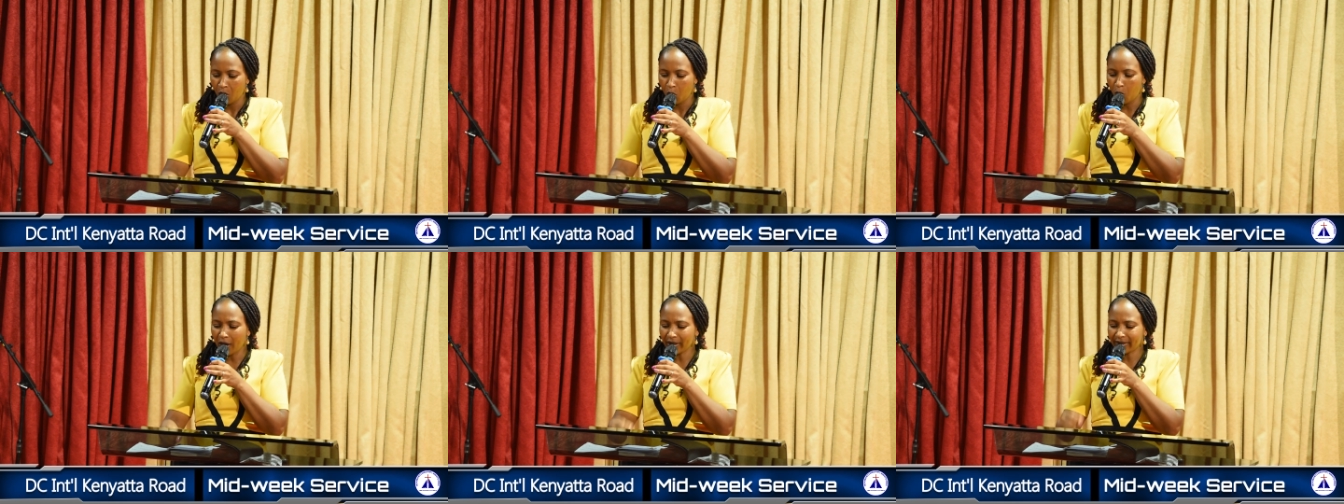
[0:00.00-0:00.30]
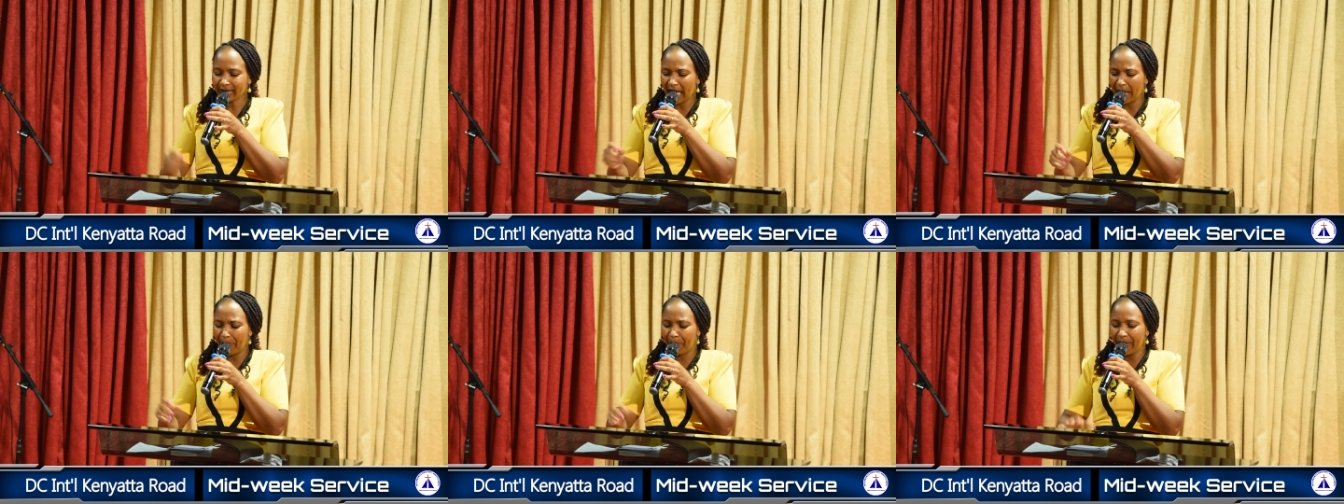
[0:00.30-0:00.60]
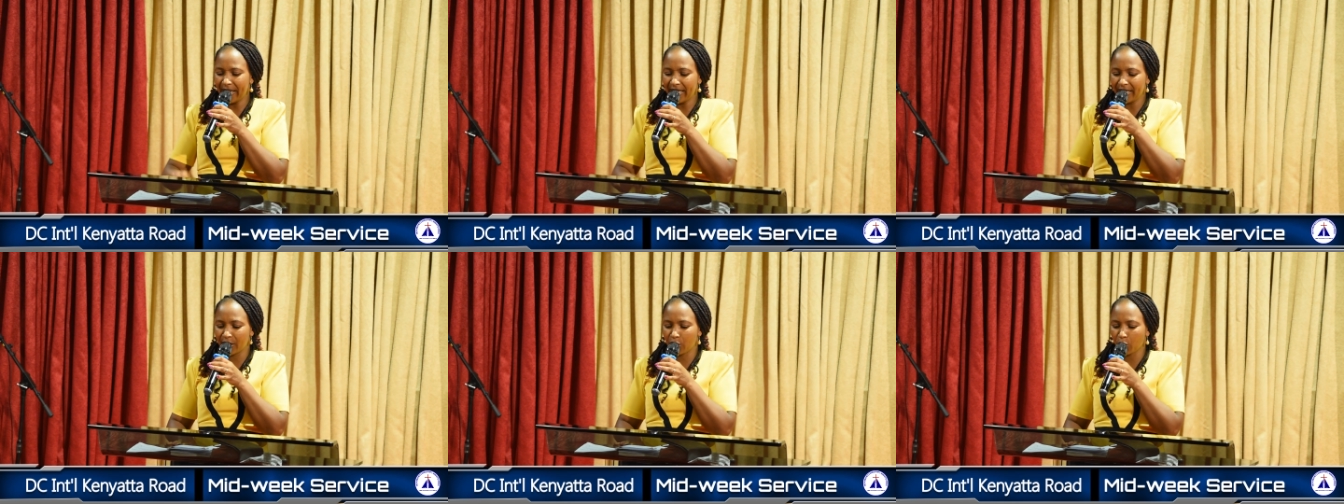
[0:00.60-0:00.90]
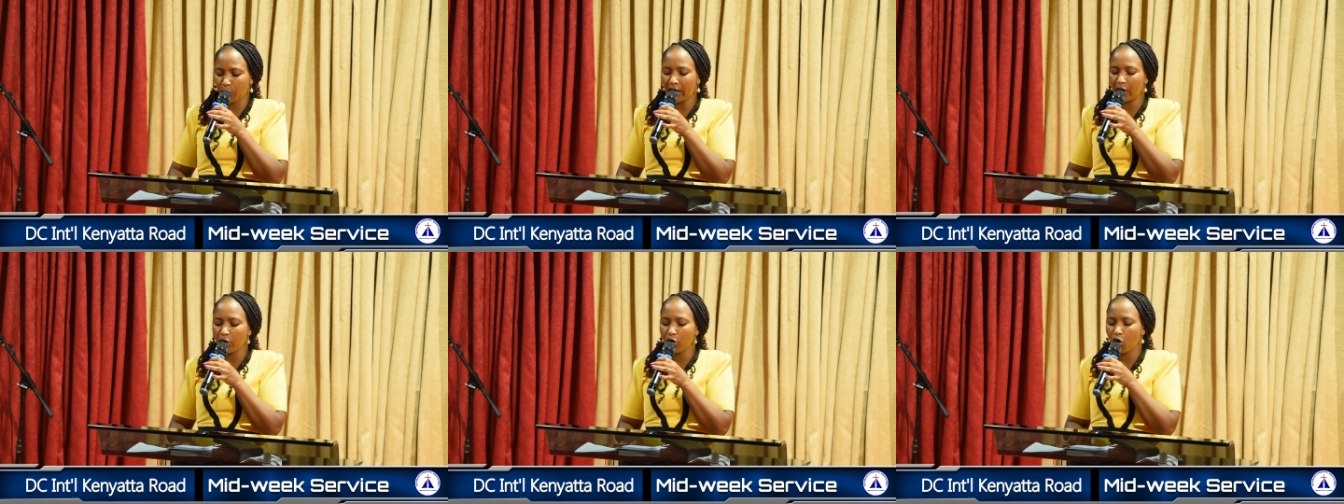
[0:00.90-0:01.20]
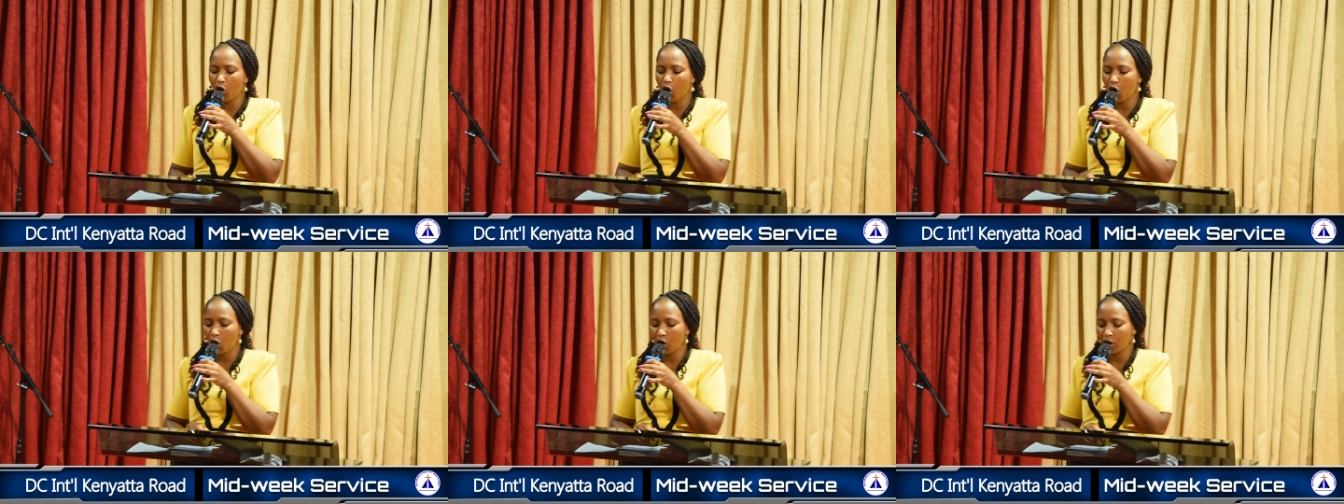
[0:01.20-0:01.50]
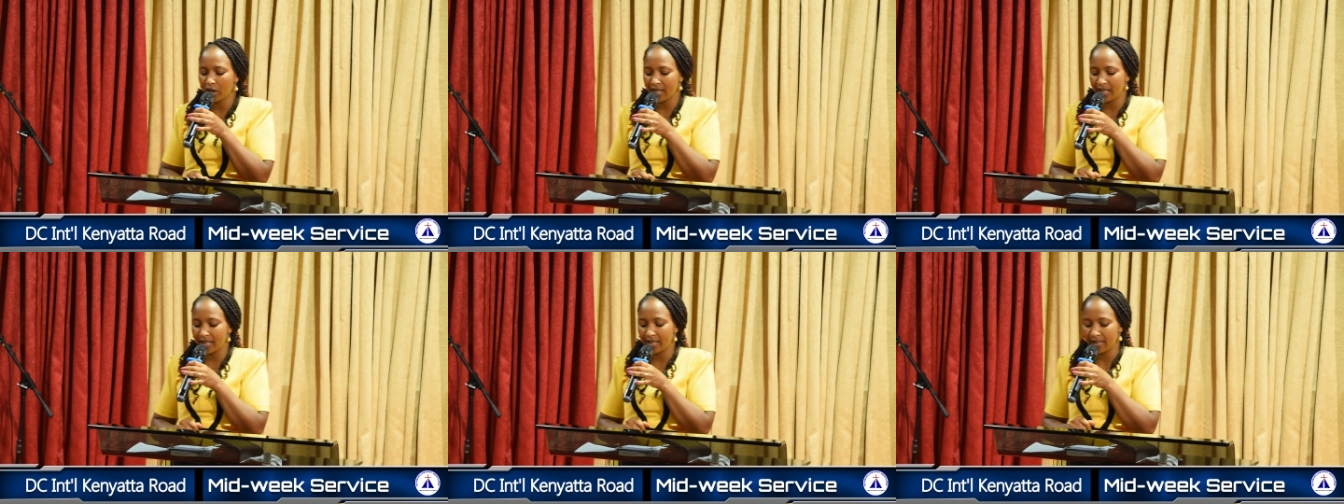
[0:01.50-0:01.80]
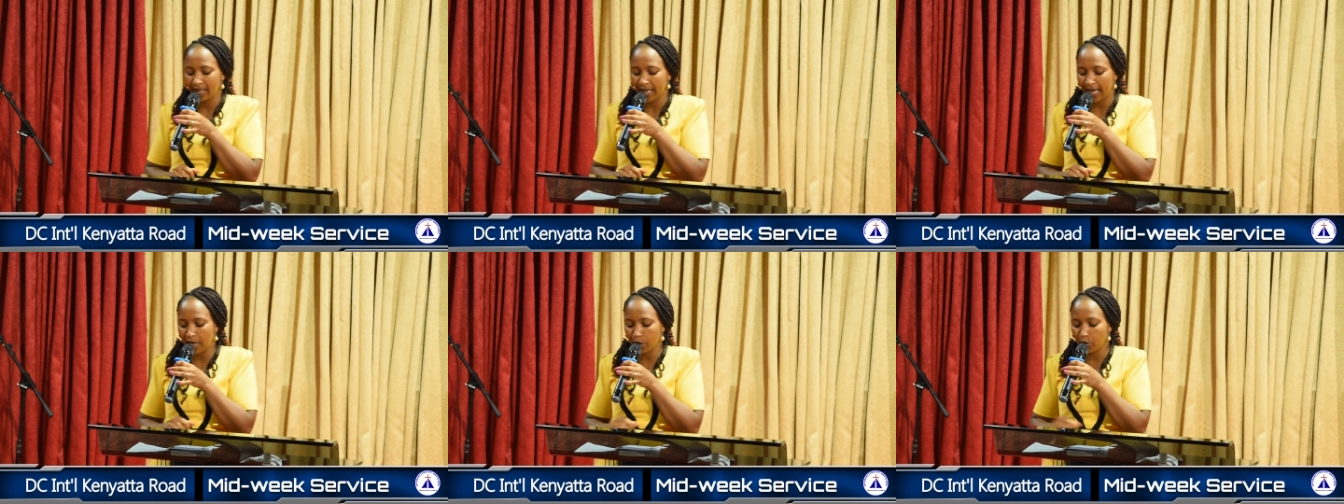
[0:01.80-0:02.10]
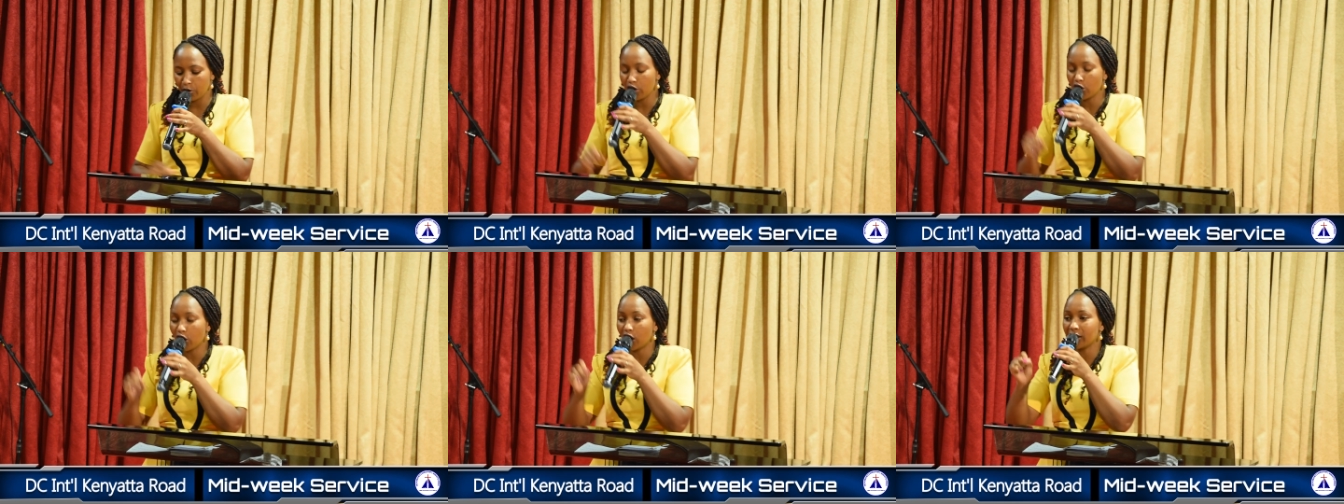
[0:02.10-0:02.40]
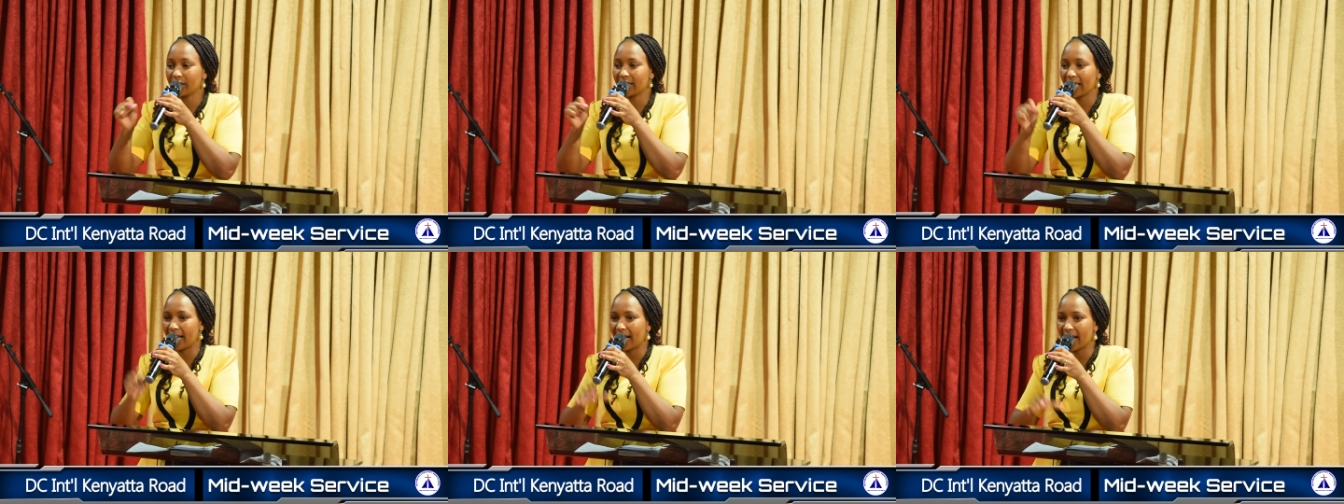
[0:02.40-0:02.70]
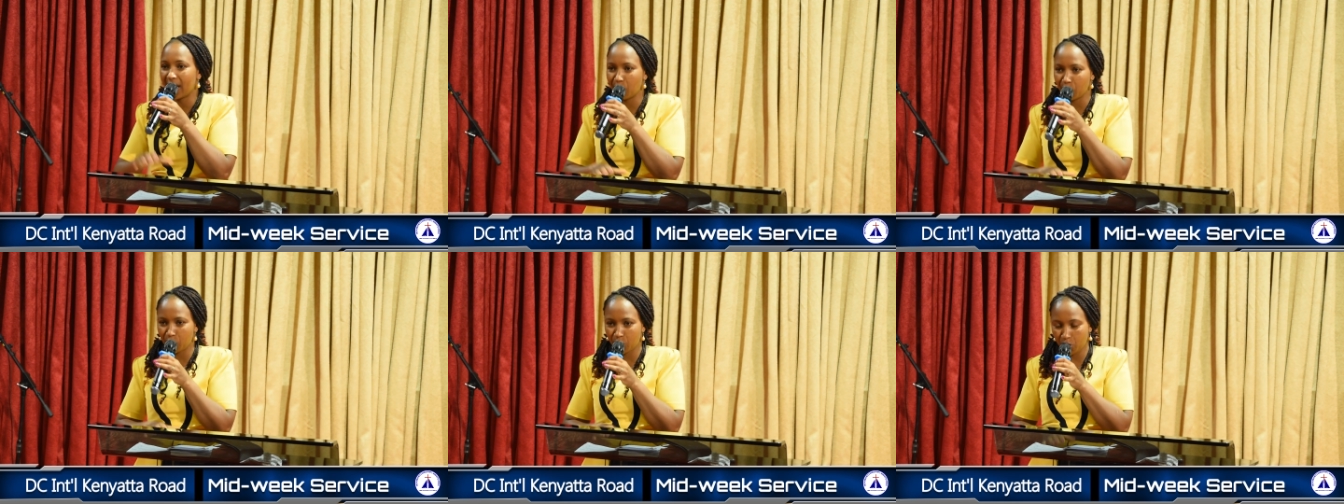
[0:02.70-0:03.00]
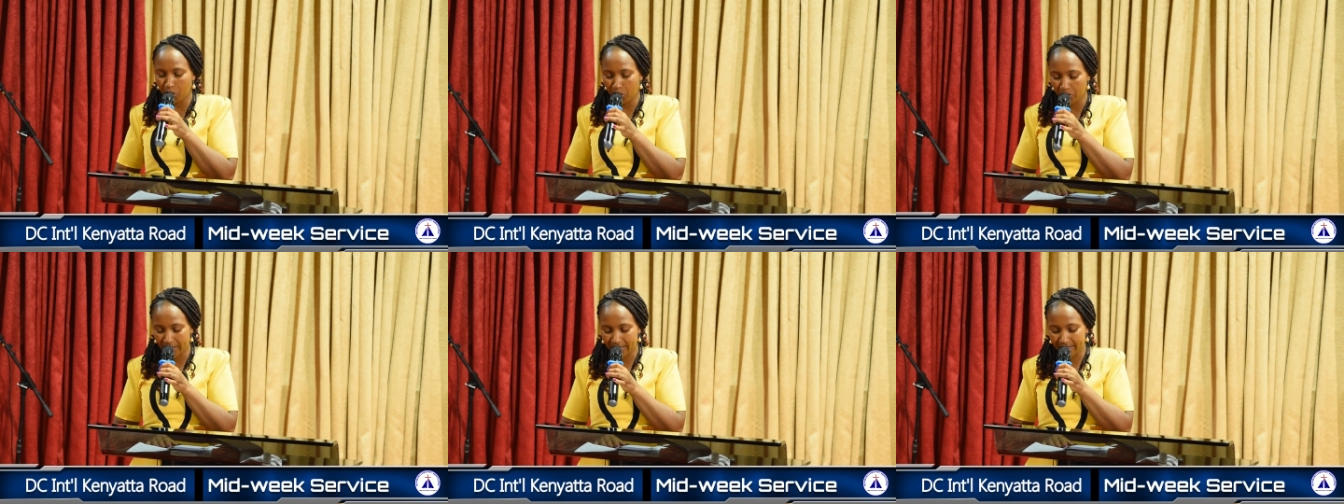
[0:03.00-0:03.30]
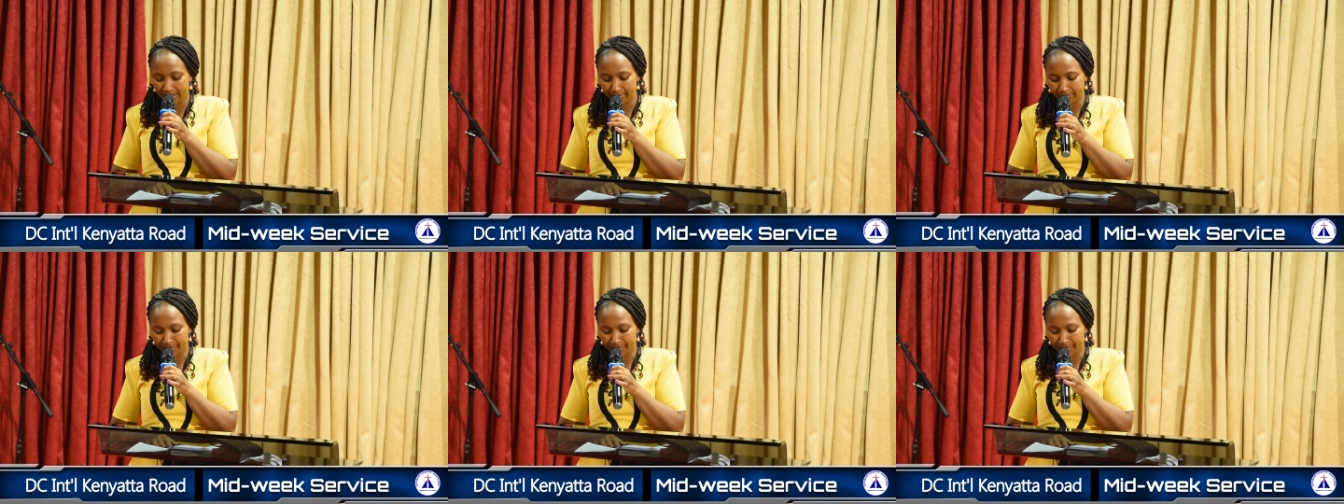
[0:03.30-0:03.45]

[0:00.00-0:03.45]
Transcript: What happens when you hold and we don't allow God?